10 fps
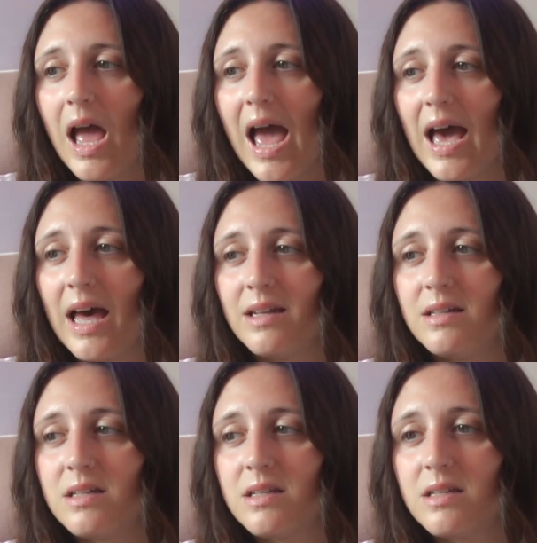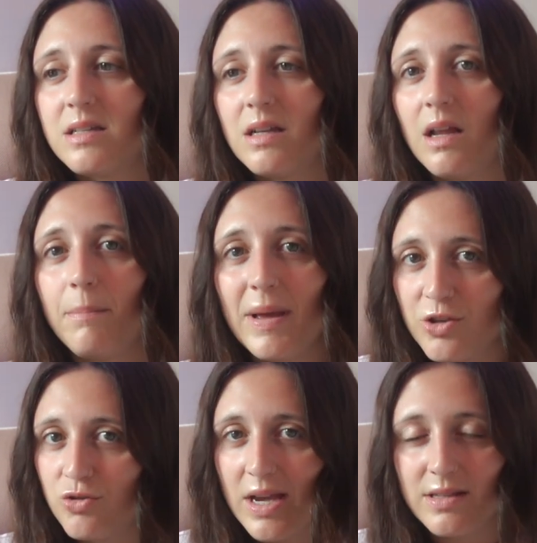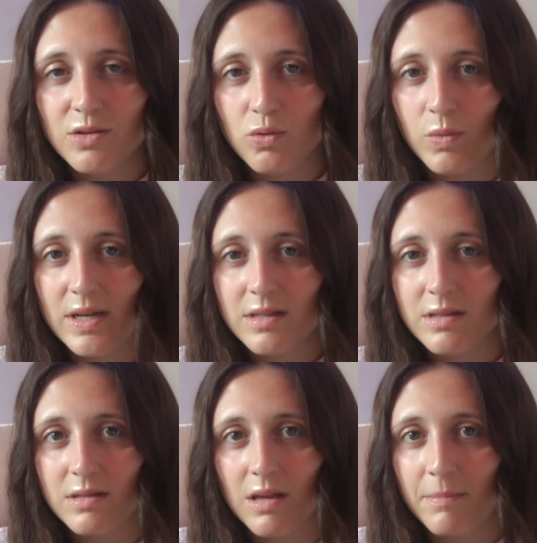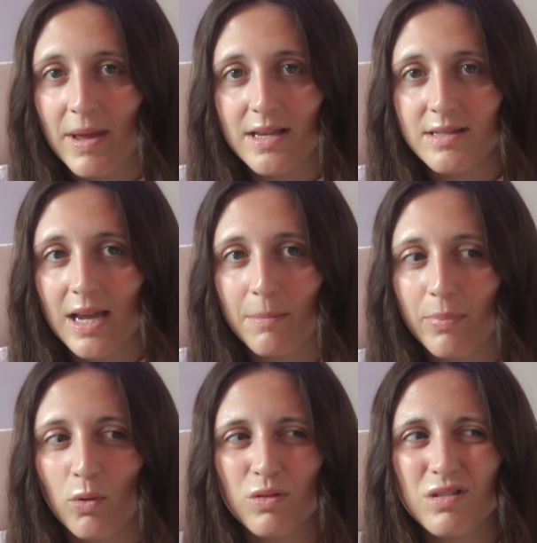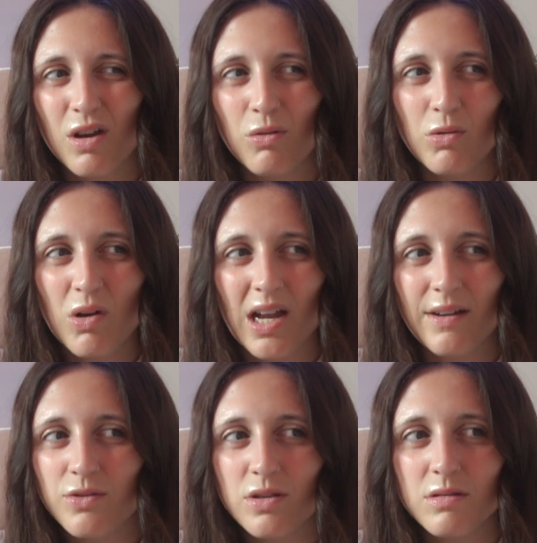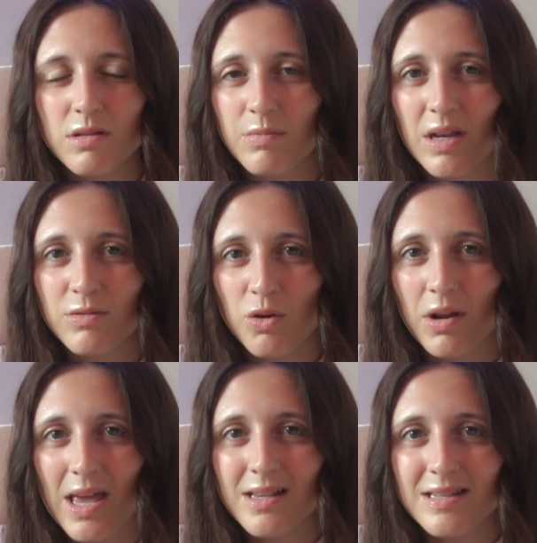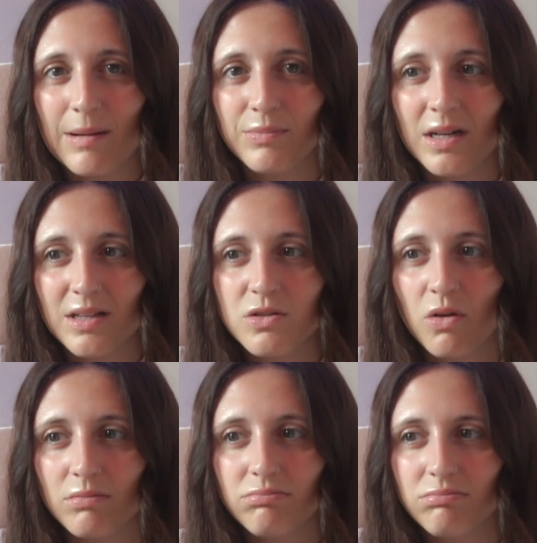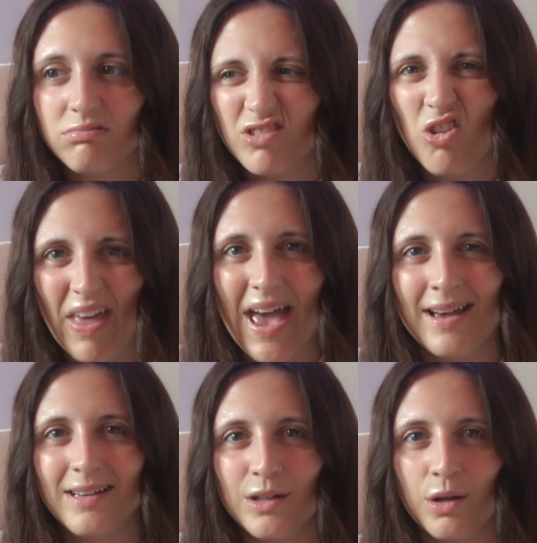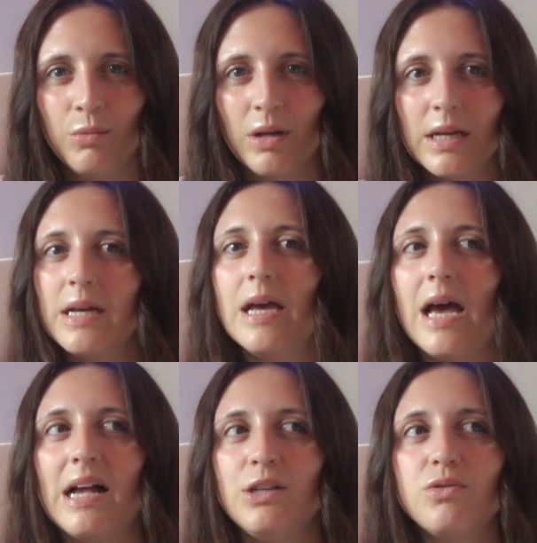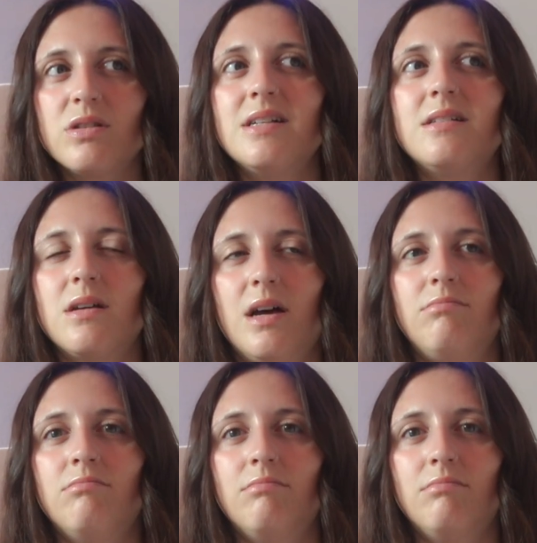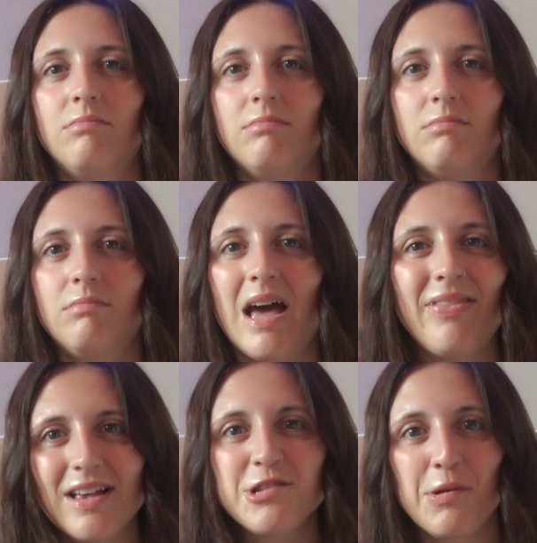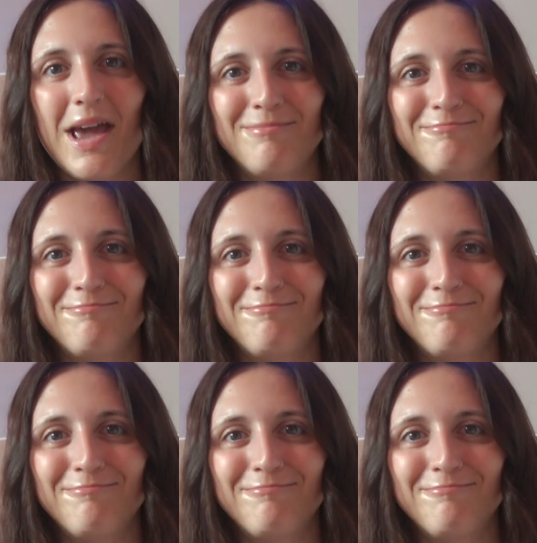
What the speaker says: And Pinterest is always amazing, but also you kind of just sometimes got to accept that it's not there, you know, and you just need time, and that's okay.